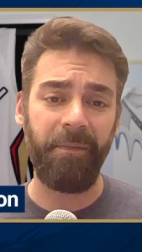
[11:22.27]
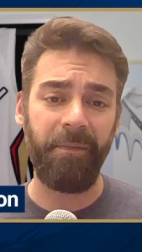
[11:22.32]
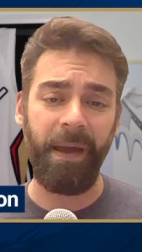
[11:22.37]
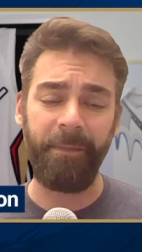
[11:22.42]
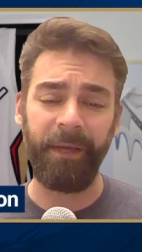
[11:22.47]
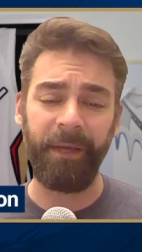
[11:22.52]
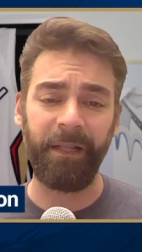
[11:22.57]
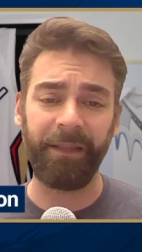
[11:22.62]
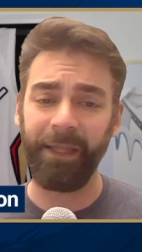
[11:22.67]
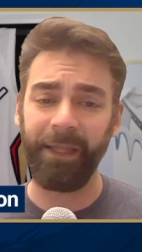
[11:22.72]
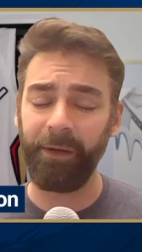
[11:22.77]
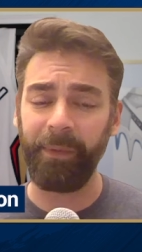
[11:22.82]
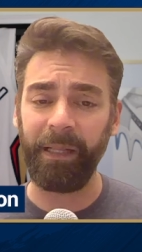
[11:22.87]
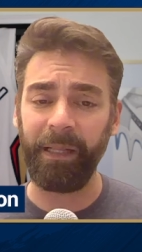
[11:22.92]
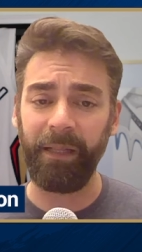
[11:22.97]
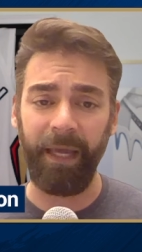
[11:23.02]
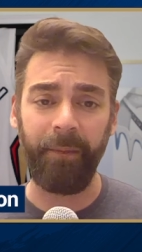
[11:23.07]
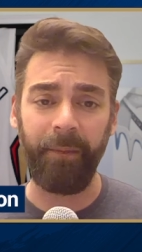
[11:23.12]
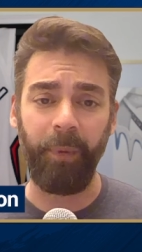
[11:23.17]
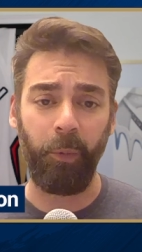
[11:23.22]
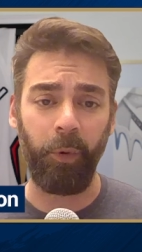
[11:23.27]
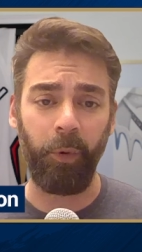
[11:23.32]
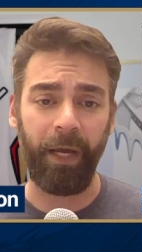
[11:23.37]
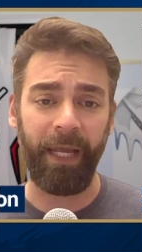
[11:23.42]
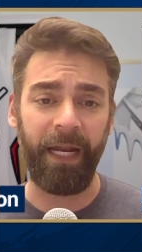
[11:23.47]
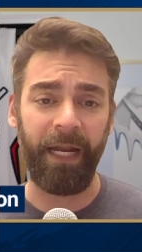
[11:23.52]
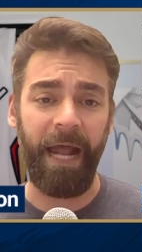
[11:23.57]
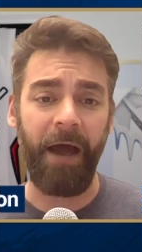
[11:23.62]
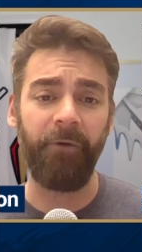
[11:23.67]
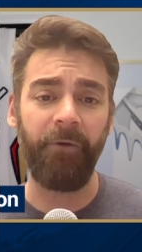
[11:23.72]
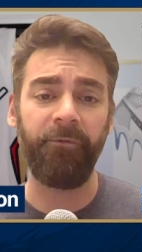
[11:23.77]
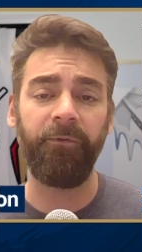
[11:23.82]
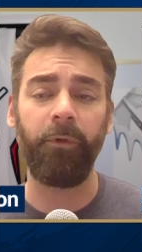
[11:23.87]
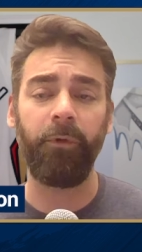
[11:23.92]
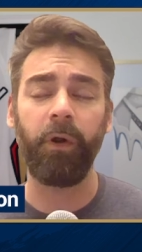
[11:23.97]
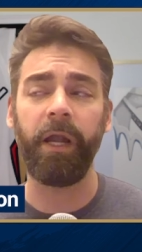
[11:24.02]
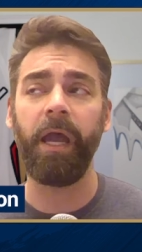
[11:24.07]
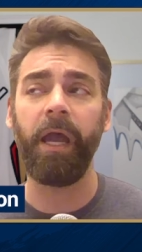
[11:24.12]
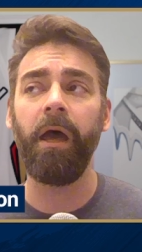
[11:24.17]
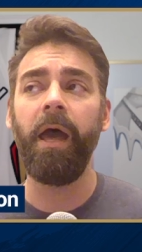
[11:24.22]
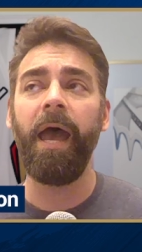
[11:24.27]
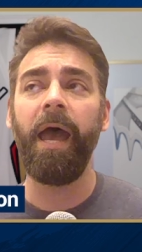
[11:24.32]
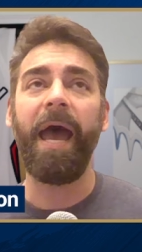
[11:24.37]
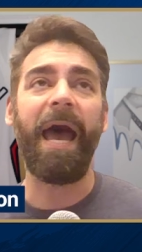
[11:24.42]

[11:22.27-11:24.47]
It might be a little bit late, but we'll get it out for you